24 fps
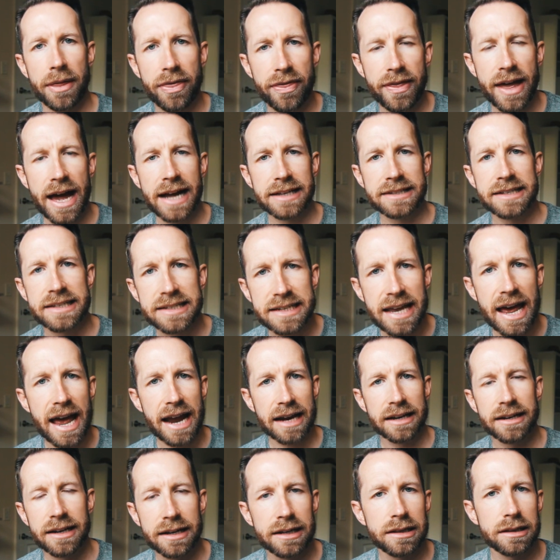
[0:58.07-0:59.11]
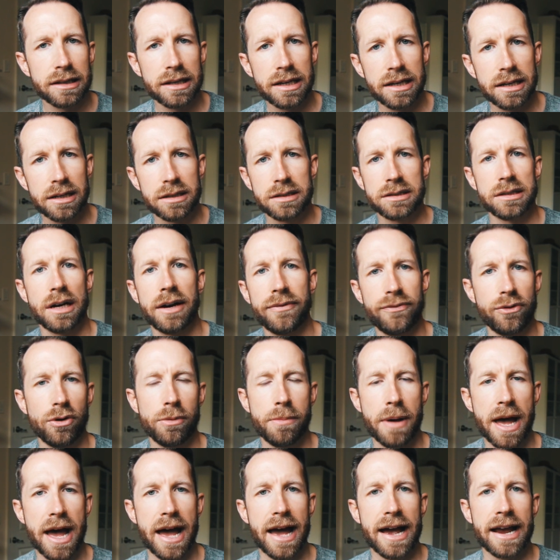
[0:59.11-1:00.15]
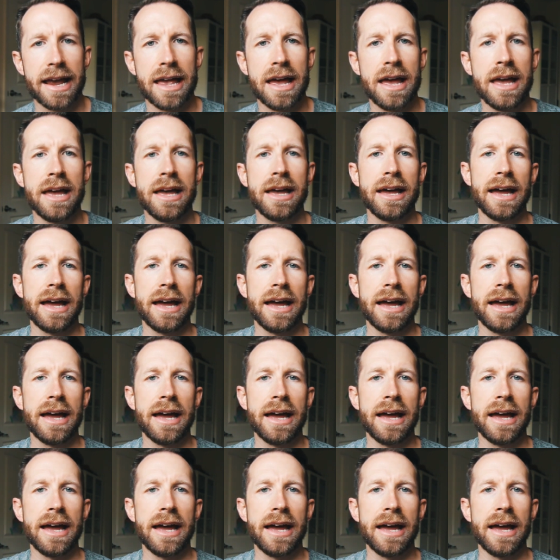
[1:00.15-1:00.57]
and that's technically a duffel bag.